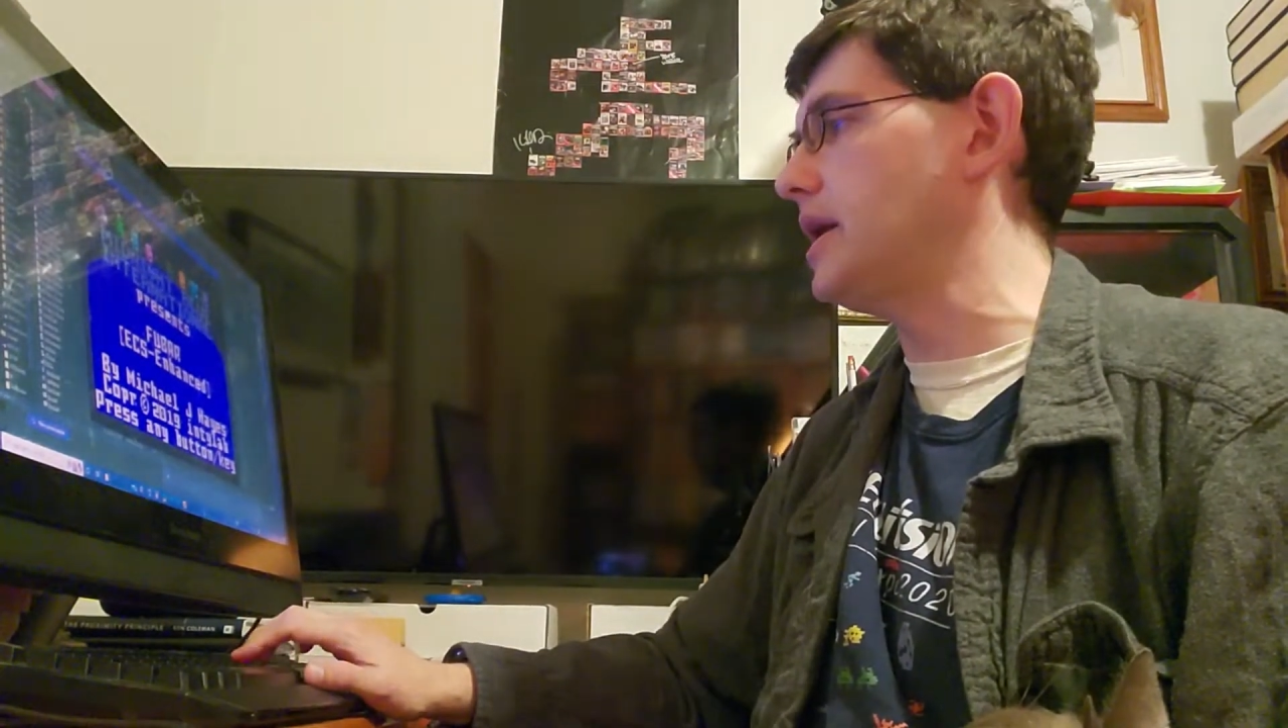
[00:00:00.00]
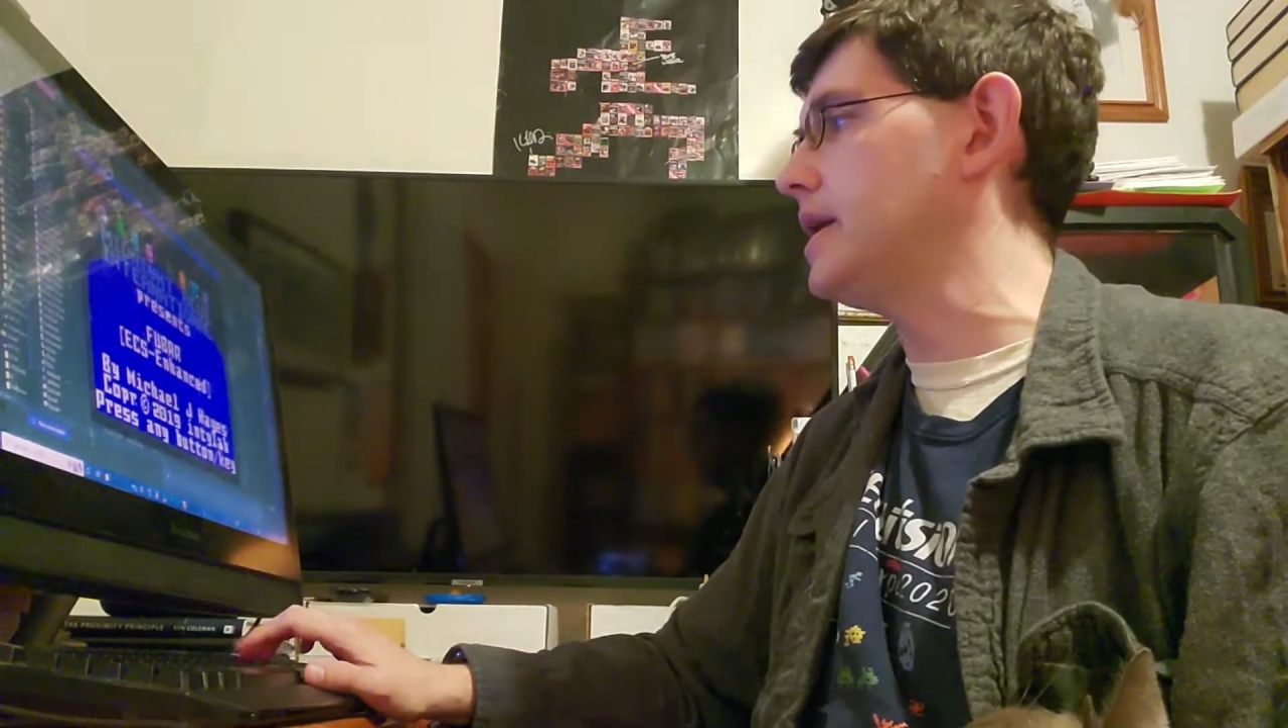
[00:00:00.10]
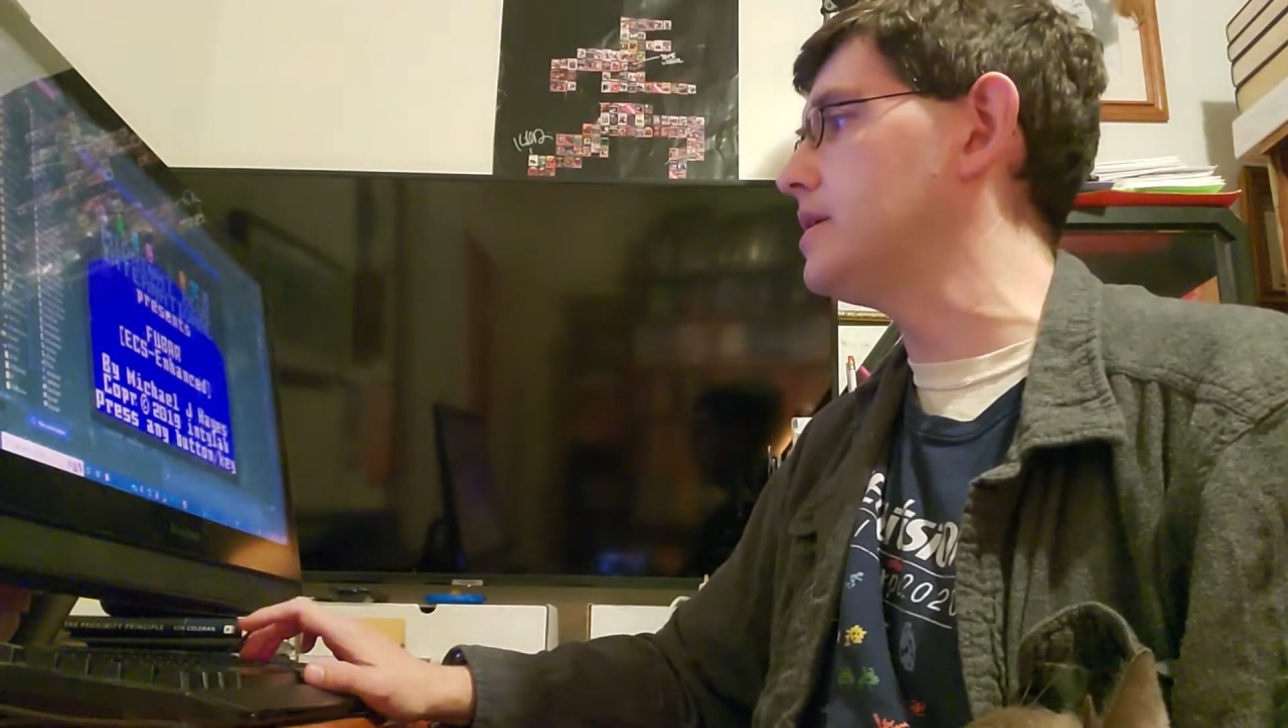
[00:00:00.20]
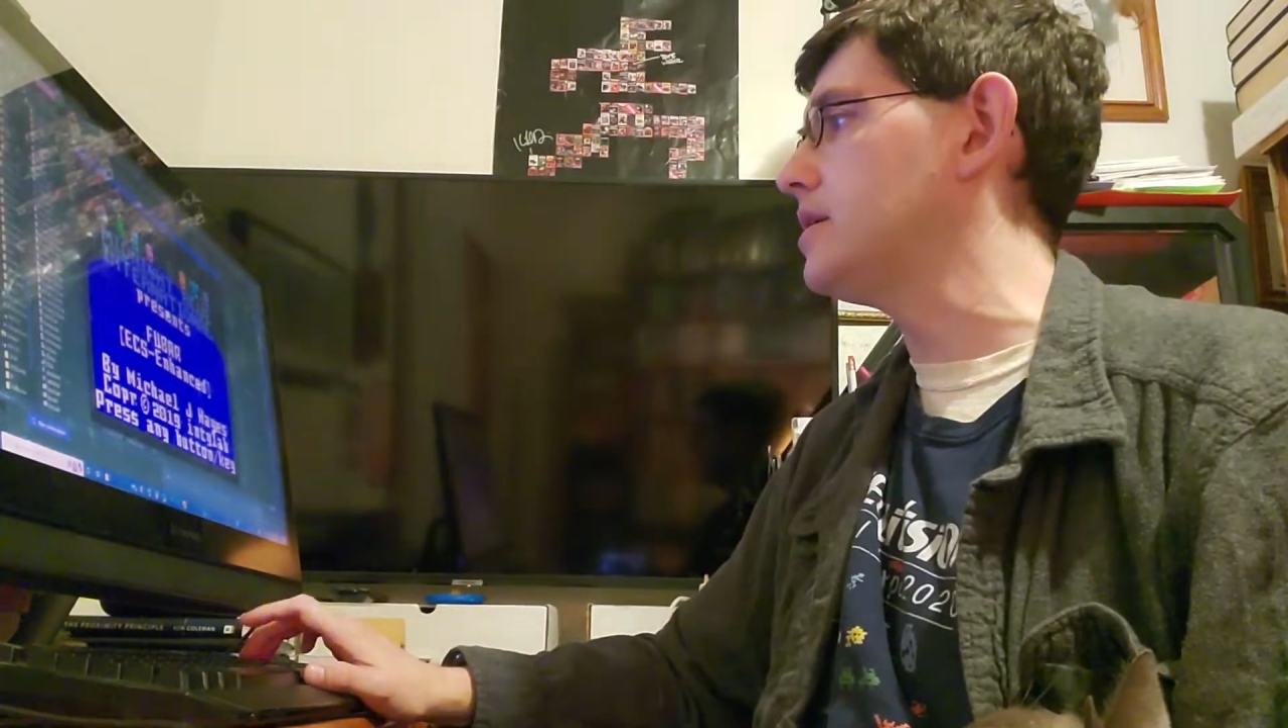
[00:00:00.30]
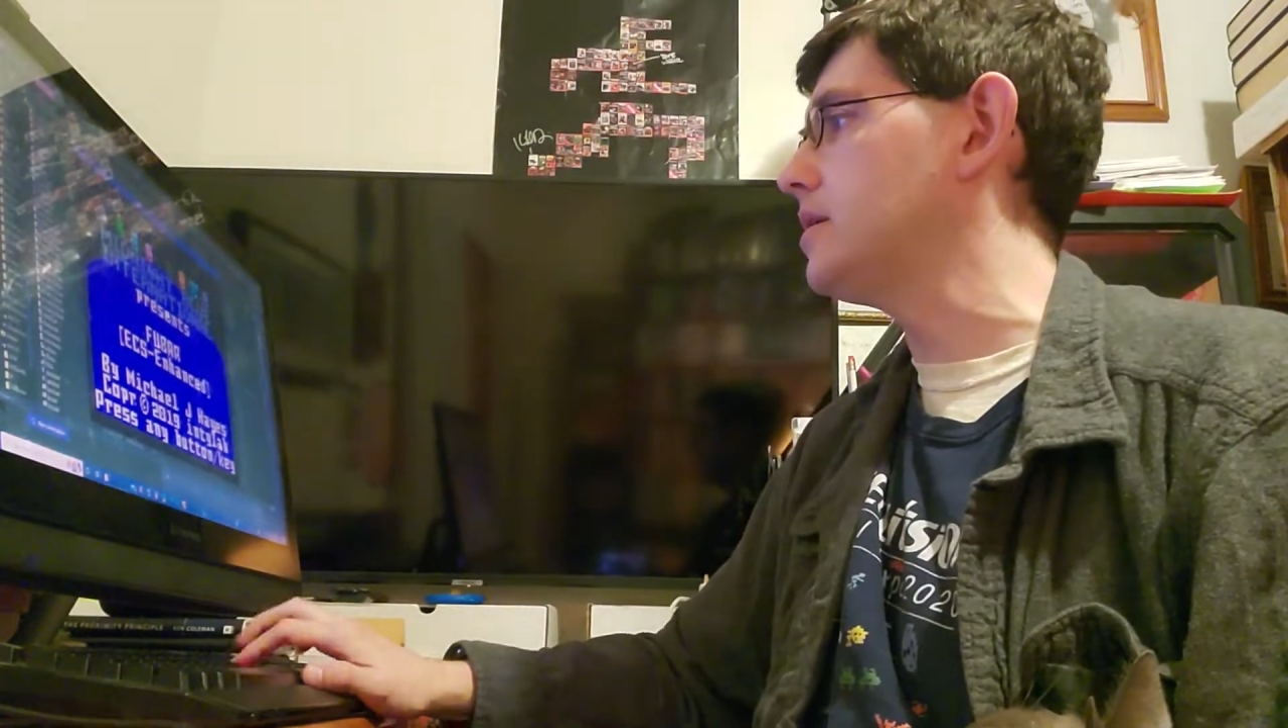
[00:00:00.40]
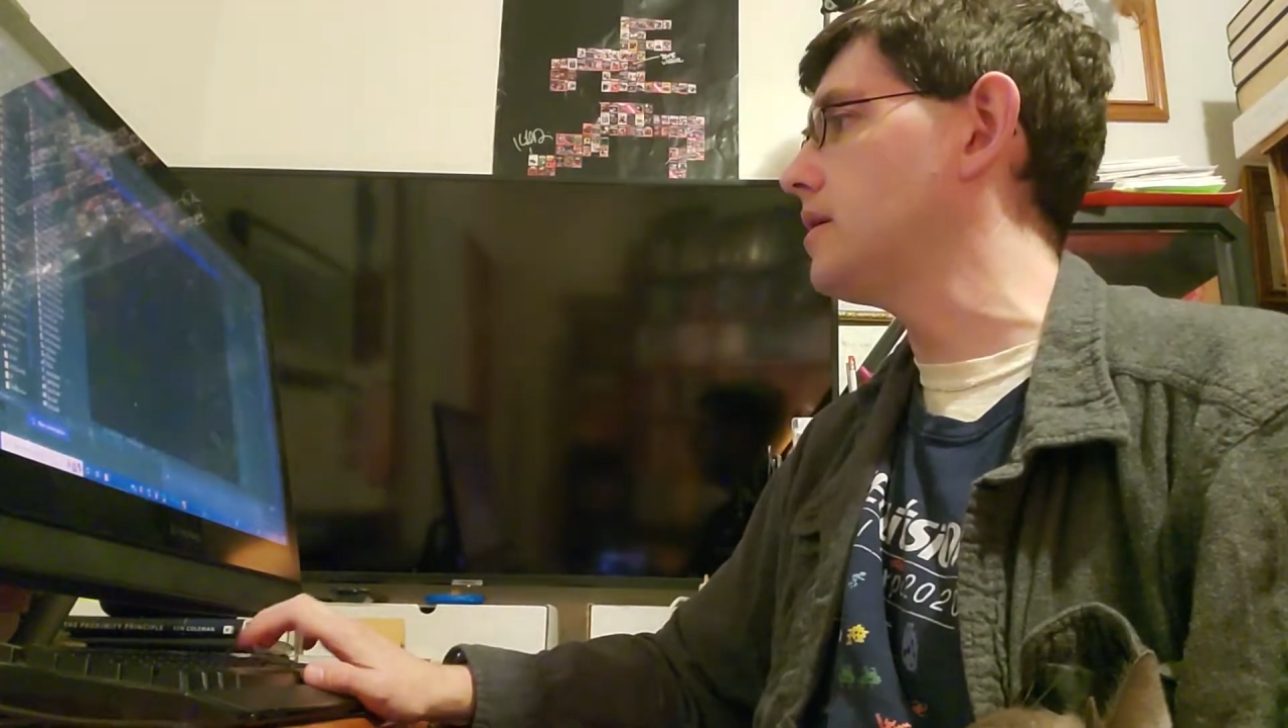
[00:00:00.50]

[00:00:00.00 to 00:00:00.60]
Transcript: side.